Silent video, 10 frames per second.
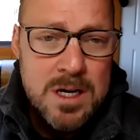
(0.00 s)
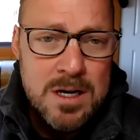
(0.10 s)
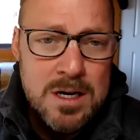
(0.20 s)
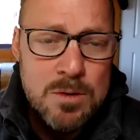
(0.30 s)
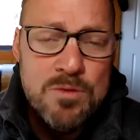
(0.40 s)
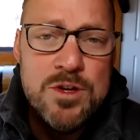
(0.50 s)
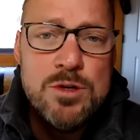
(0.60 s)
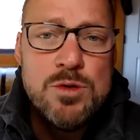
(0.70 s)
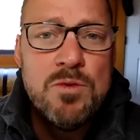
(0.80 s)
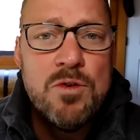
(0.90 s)

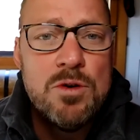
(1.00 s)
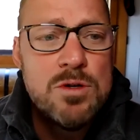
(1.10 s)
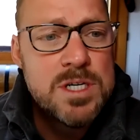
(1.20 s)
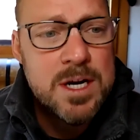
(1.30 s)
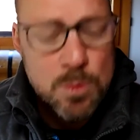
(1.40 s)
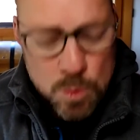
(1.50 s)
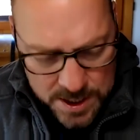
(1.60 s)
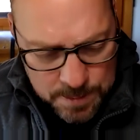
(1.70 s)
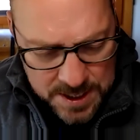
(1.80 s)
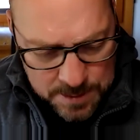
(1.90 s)
reviews, referrals, and
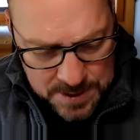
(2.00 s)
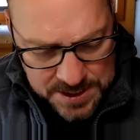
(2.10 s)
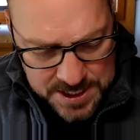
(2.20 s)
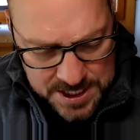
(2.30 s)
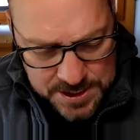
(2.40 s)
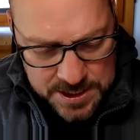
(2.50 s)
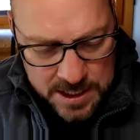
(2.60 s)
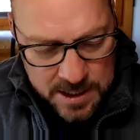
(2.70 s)
repeat business.